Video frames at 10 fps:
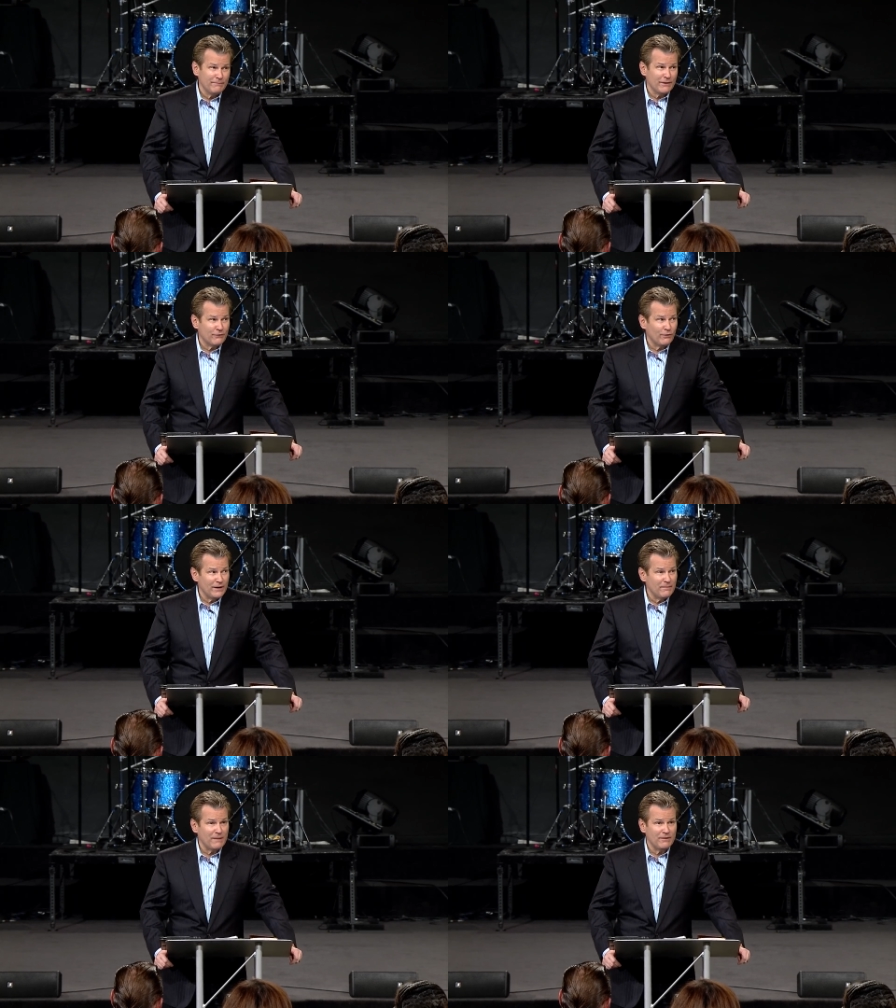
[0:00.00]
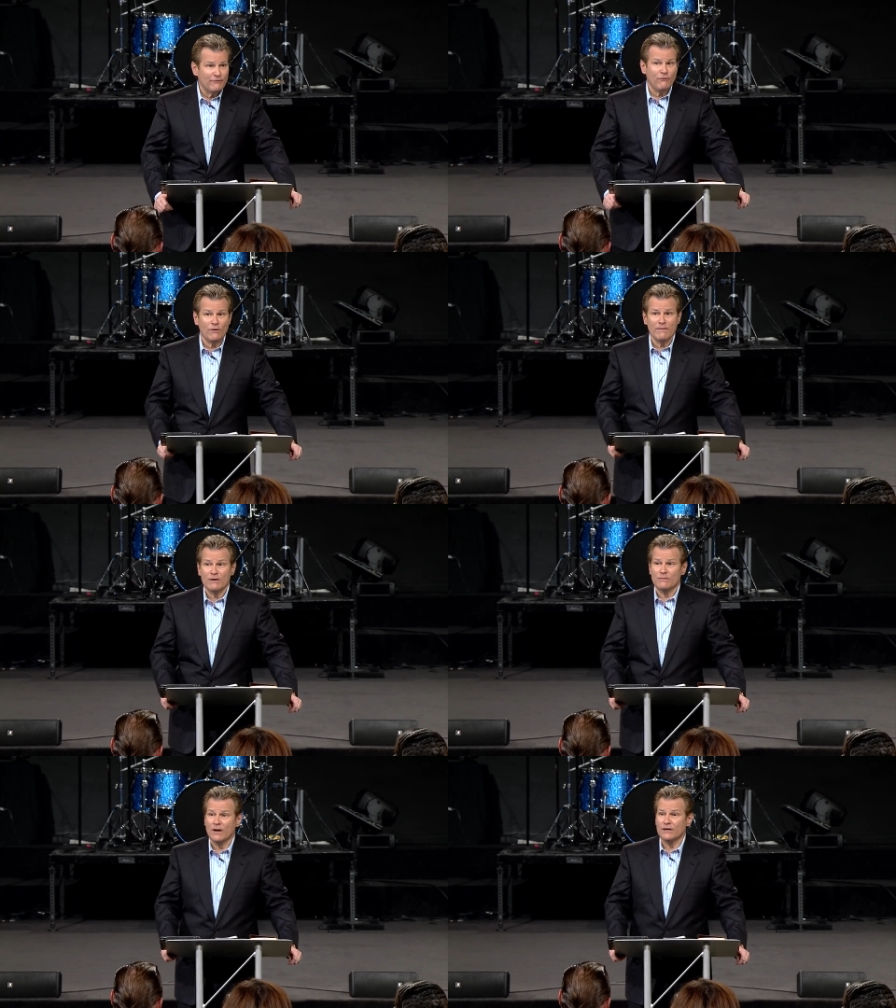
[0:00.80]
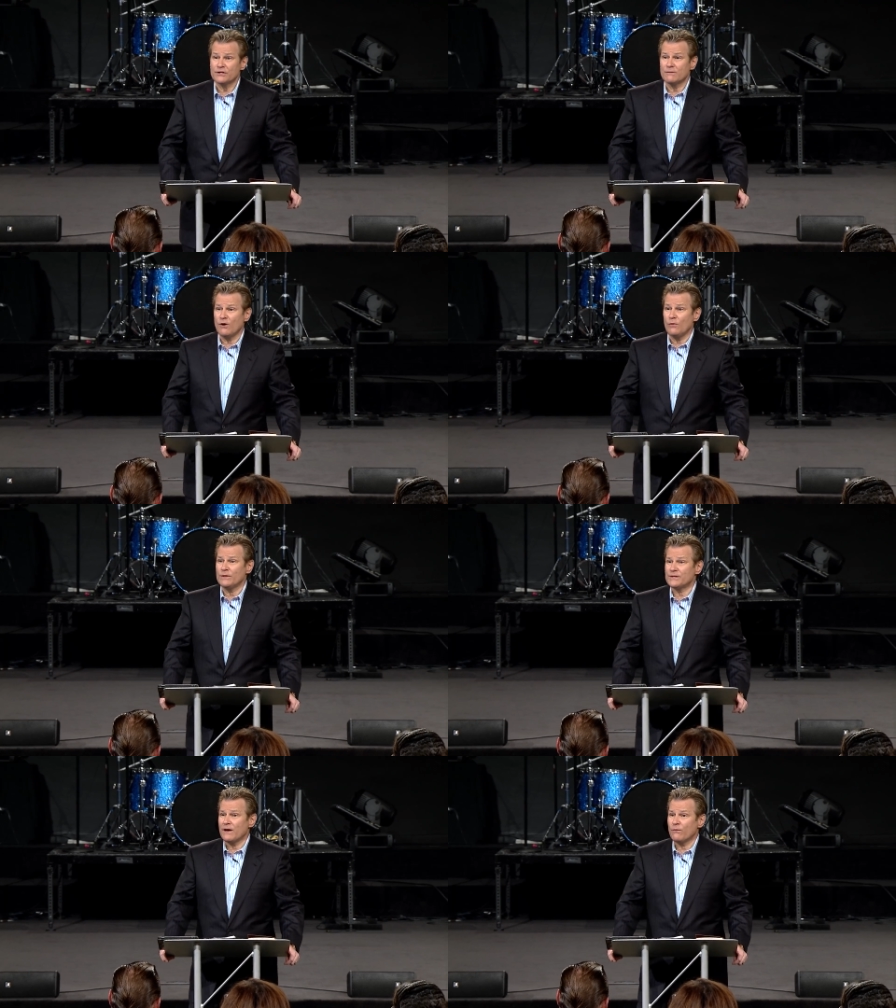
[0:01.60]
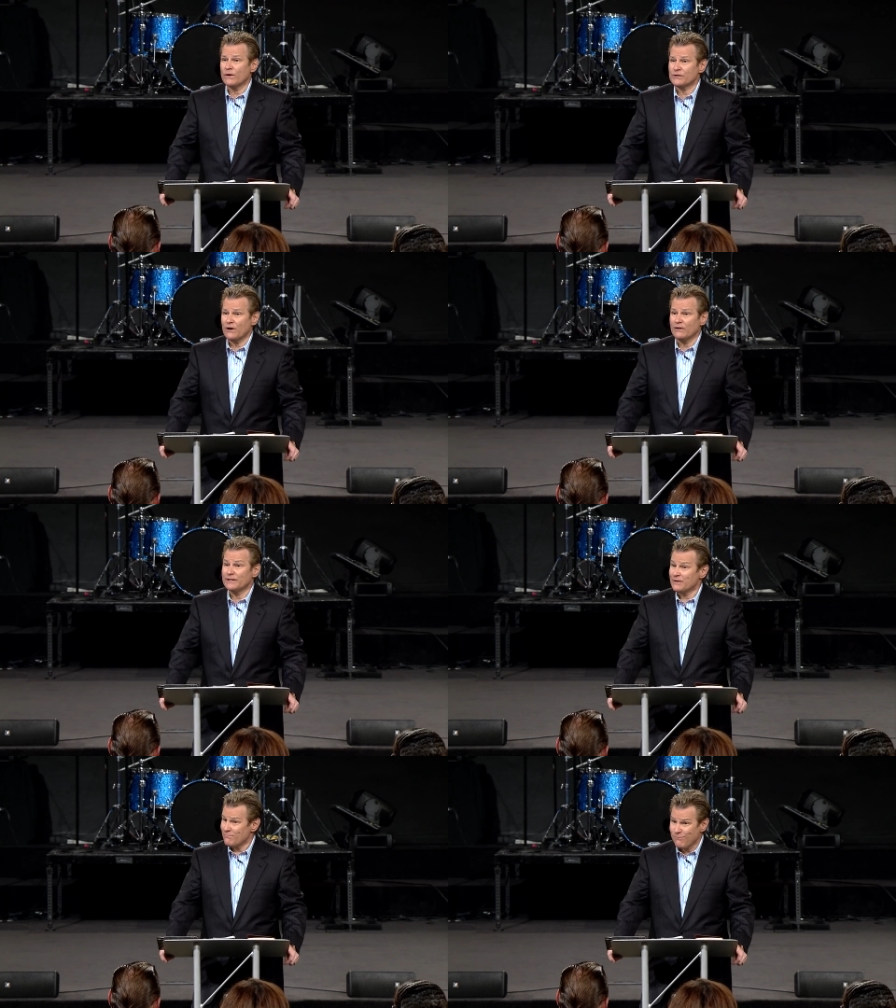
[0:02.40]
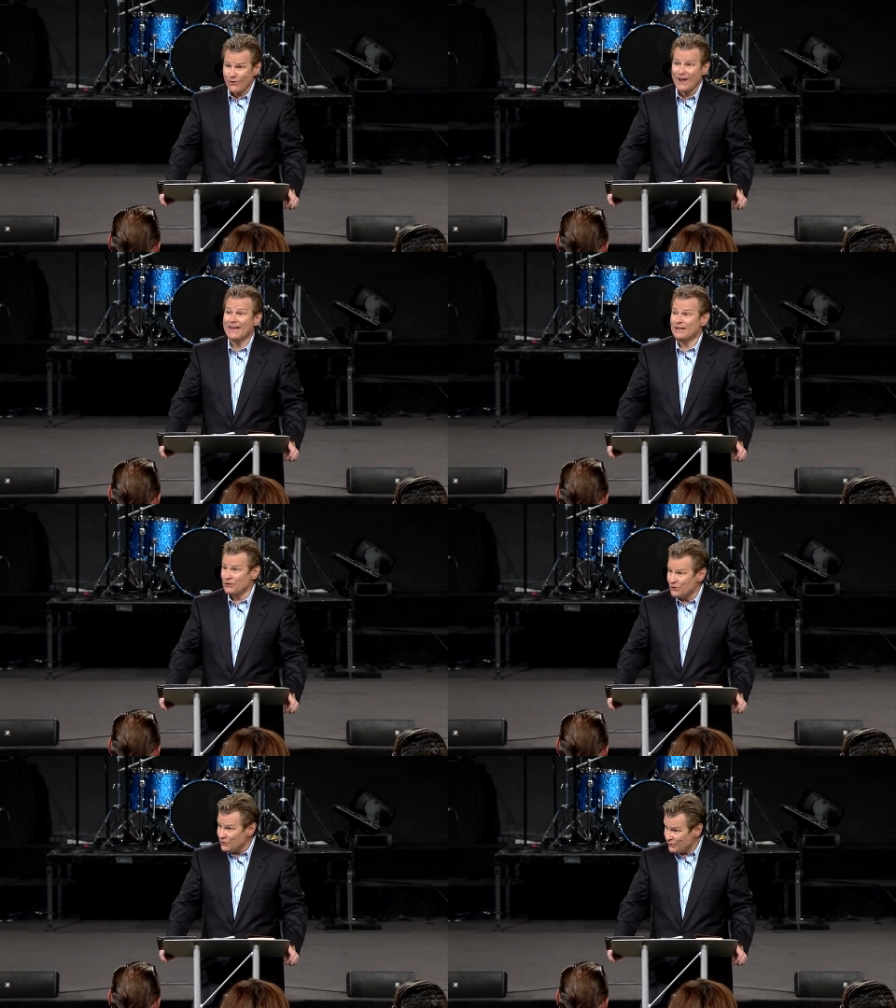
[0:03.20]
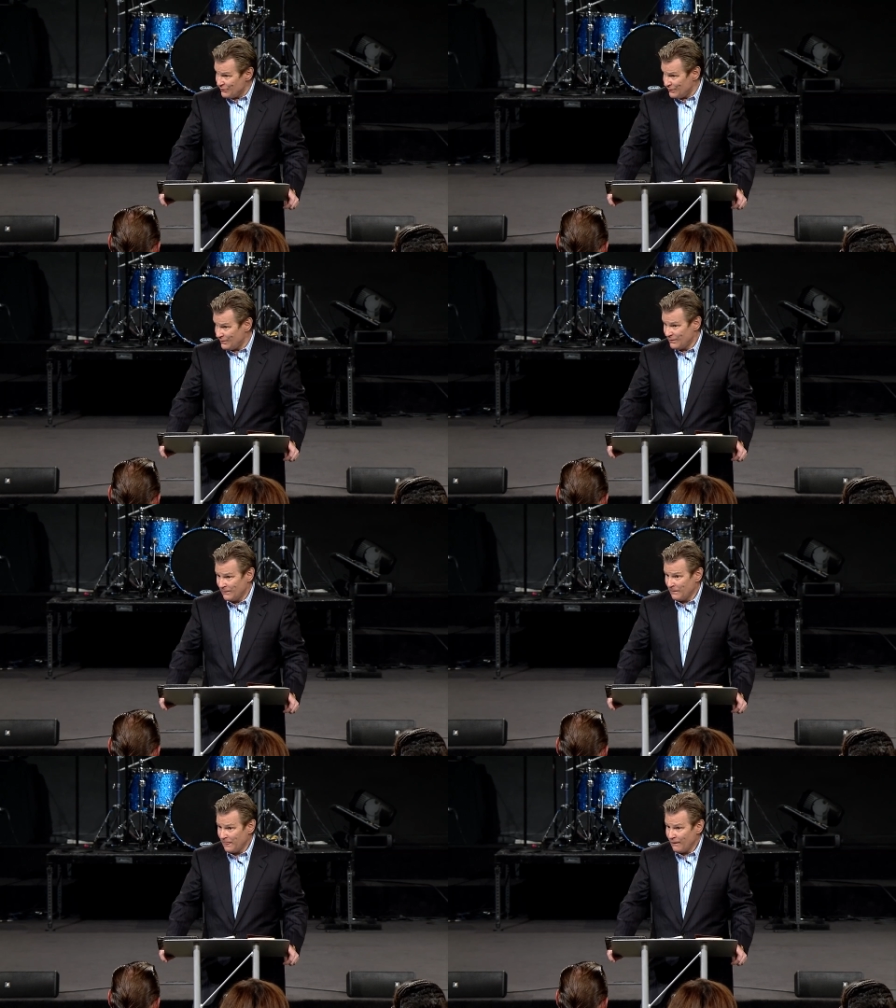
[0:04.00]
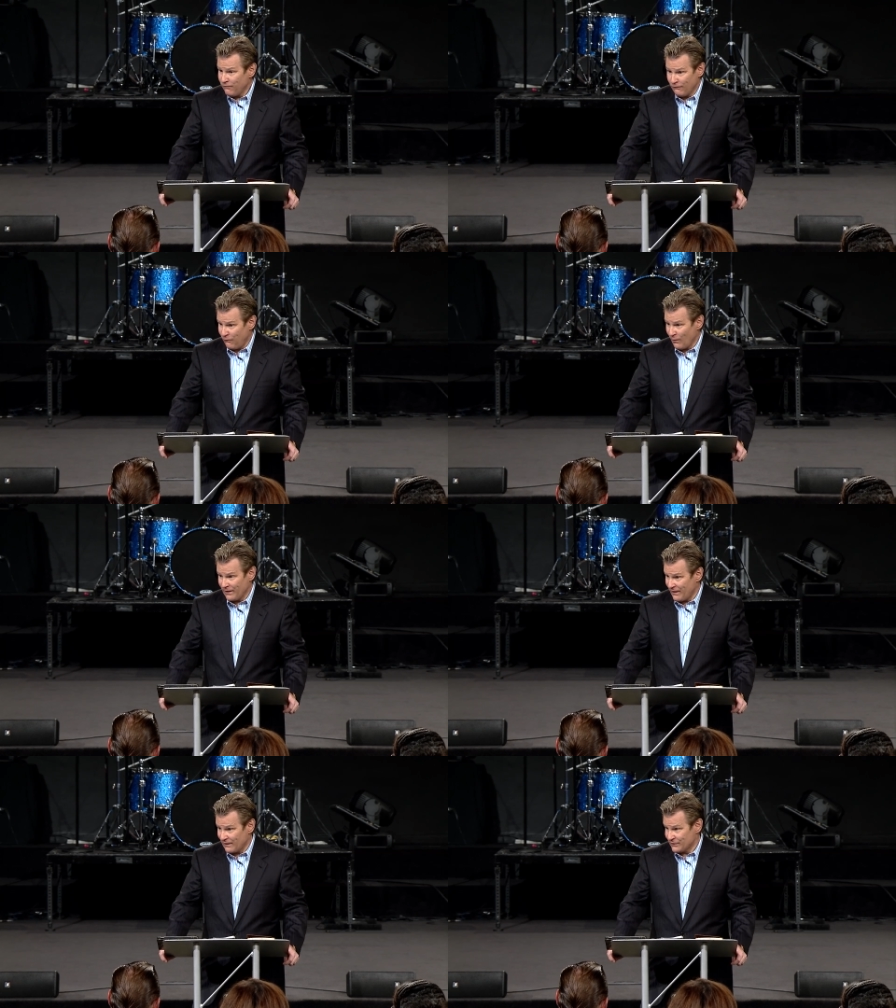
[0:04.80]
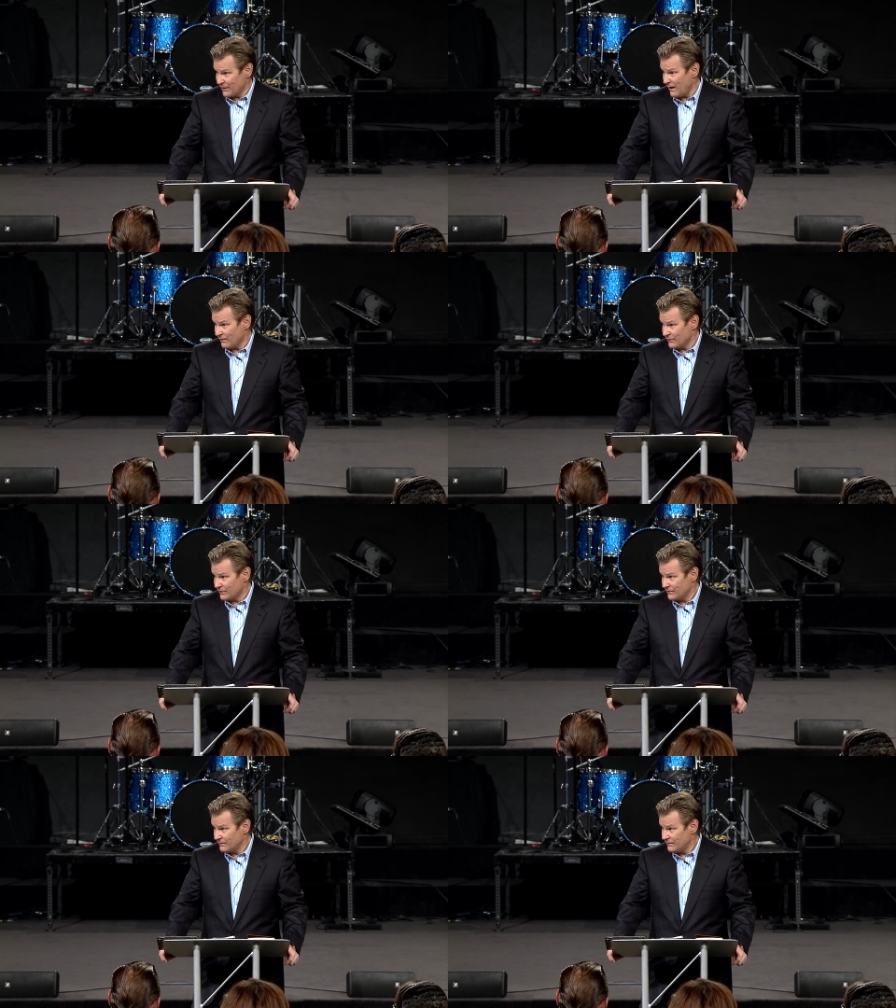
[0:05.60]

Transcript: a three, maybe a four bedroom custom home in Southwest Arlington, brand new, for $40,000.